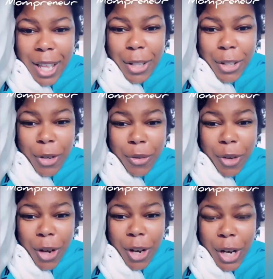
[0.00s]
So
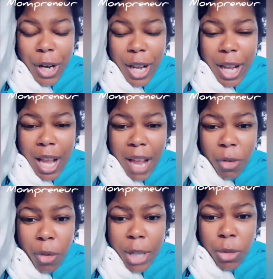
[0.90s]
far, I've
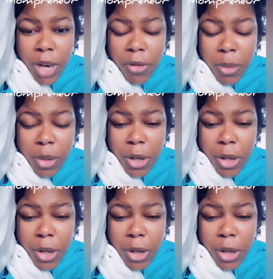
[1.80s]
graduated from